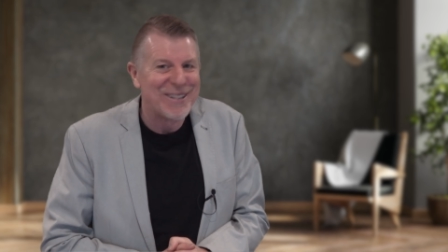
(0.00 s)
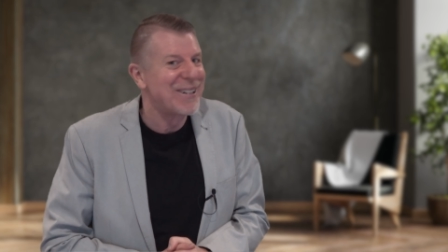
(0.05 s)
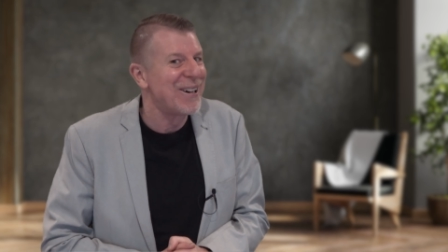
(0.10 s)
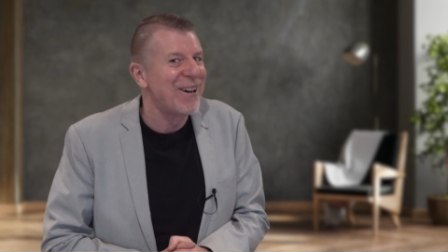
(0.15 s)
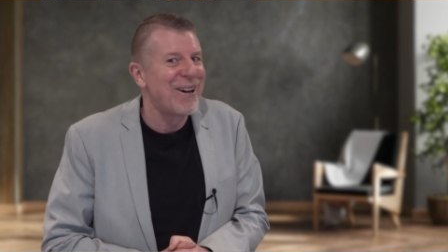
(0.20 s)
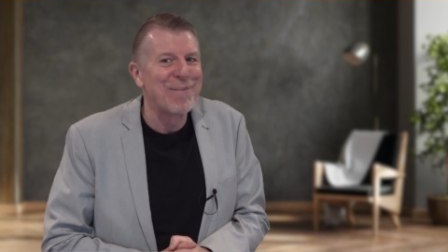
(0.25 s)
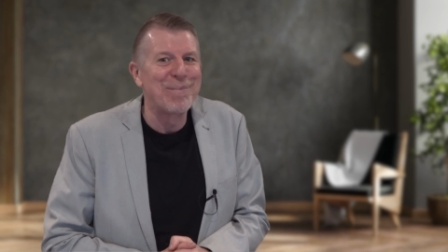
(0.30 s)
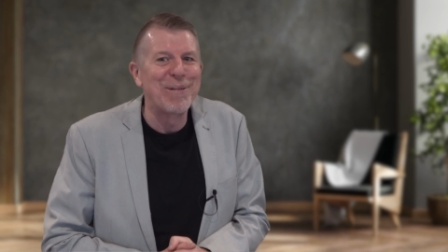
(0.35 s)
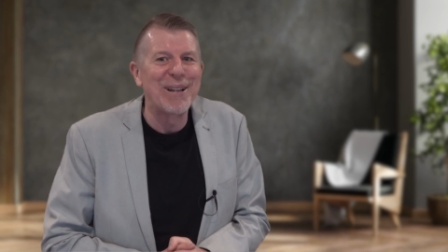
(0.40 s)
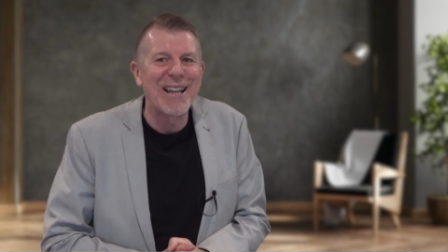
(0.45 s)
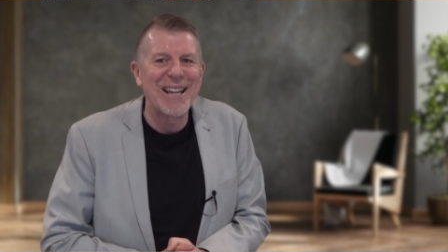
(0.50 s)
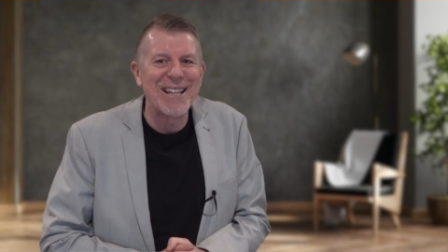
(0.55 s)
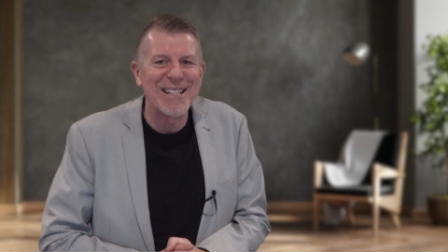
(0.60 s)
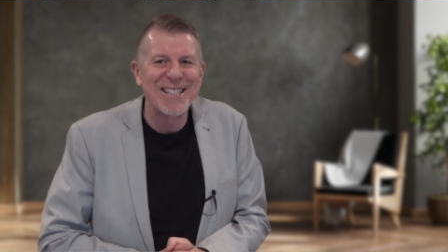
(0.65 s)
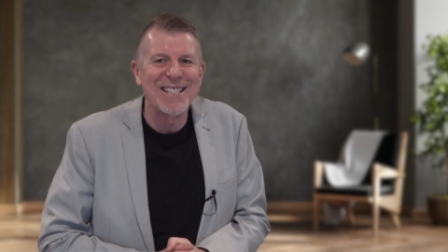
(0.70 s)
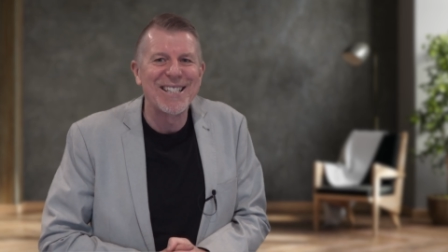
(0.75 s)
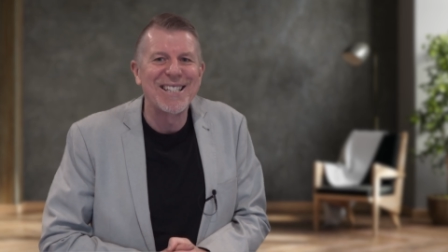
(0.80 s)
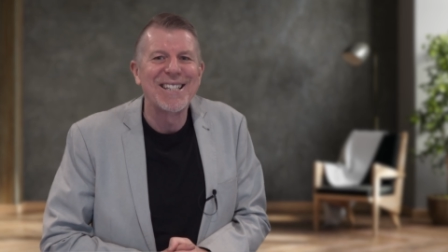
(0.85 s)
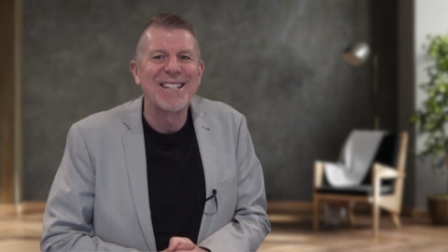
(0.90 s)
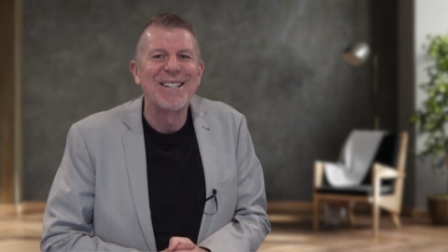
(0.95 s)
God
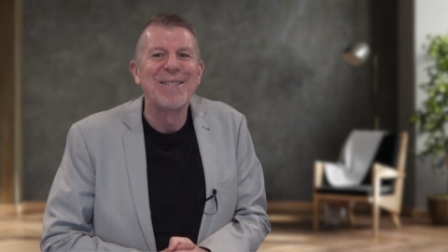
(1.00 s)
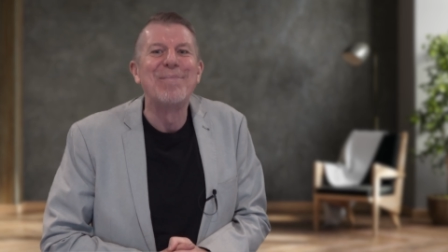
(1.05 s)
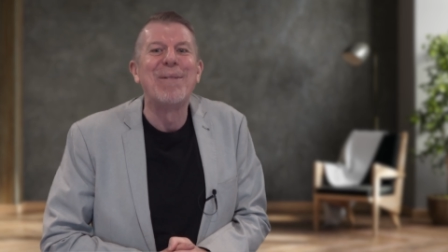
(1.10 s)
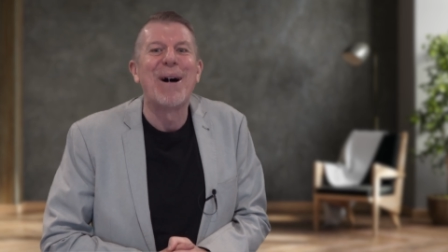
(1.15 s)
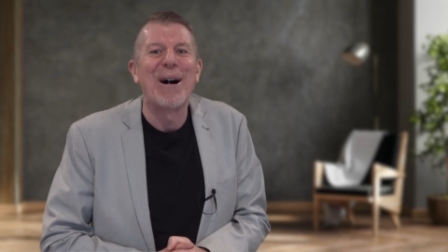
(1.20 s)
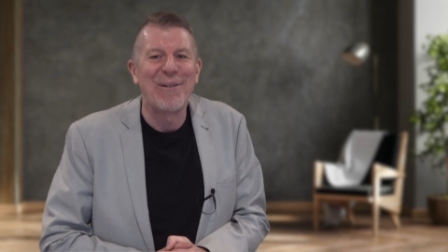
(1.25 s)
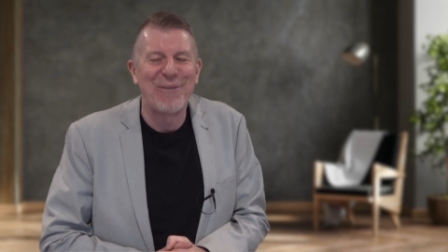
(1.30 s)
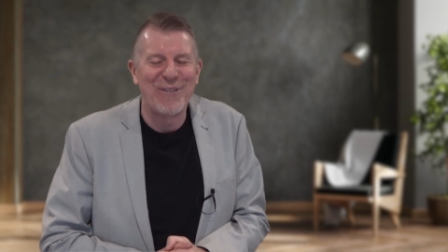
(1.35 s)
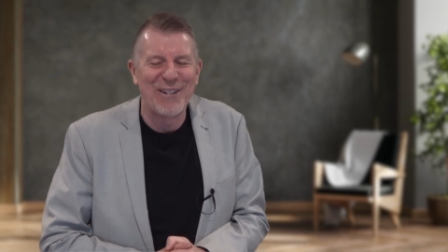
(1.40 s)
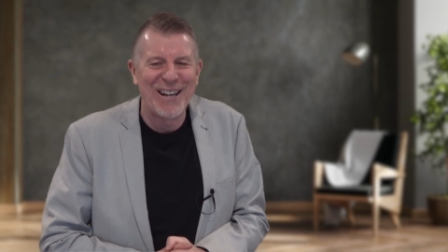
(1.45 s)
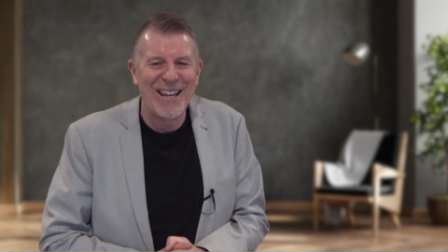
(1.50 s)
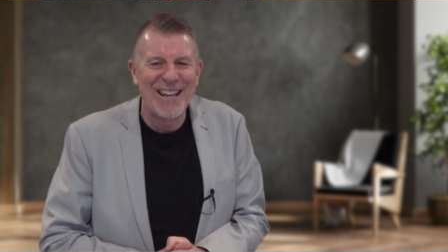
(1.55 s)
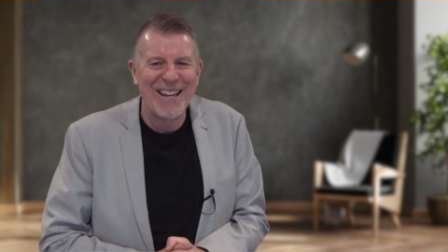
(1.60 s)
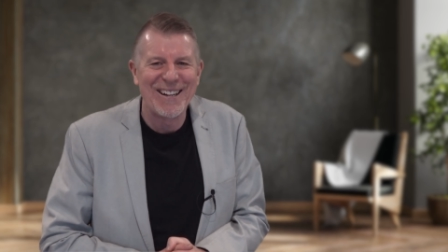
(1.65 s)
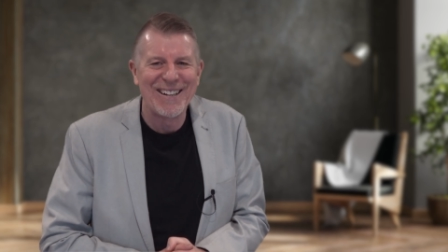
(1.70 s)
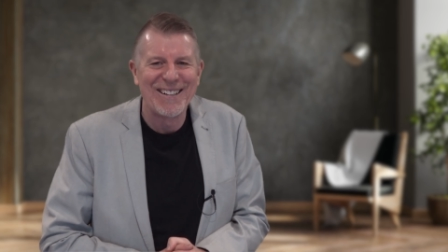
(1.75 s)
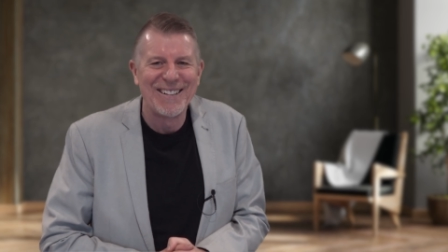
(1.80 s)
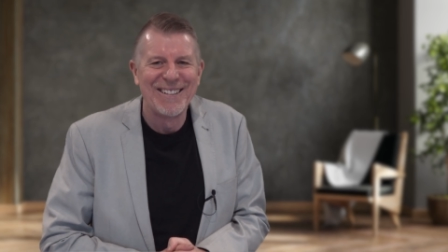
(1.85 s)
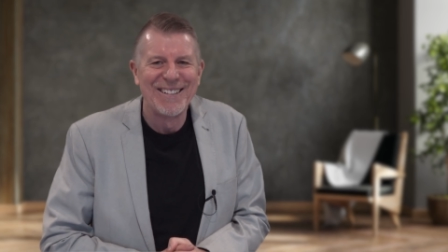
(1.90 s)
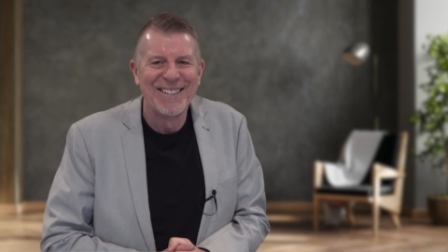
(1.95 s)
bless. Bye for
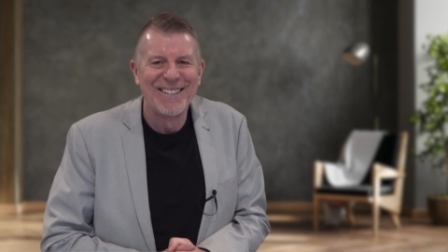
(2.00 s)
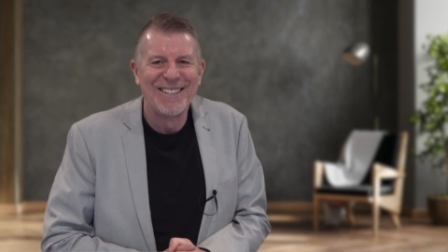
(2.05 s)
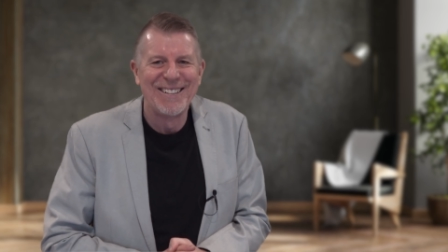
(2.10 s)
now.